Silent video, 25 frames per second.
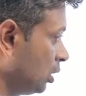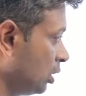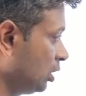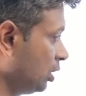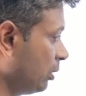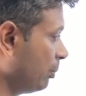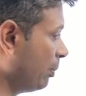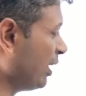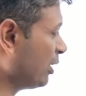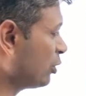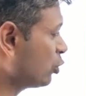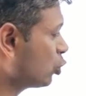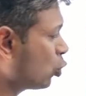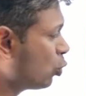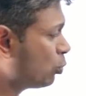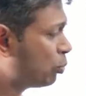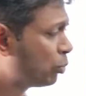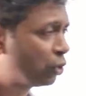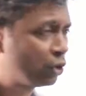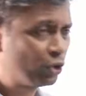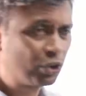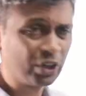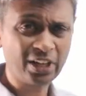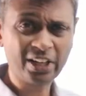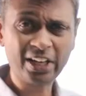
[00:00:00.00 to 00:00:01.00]
The best
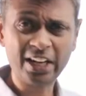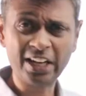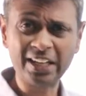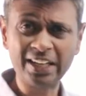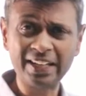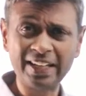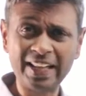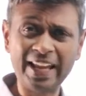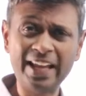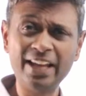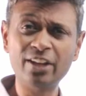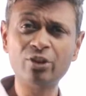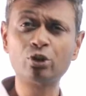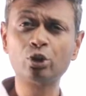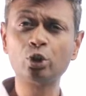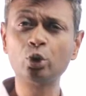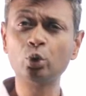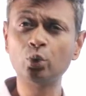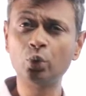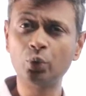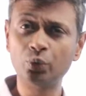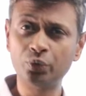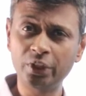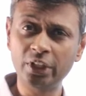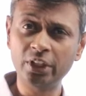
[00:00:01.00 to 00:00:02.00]
coupon you can get at A is
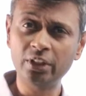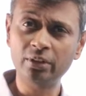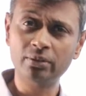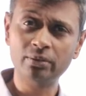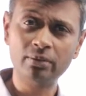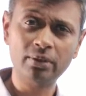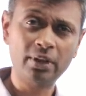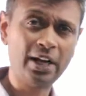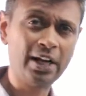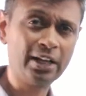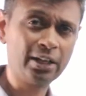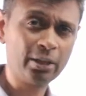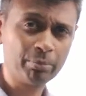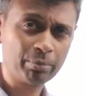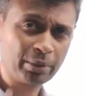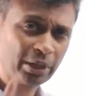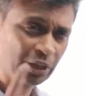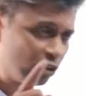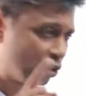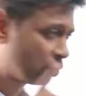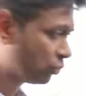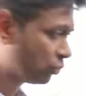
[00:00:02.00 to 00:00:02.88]
250 at a price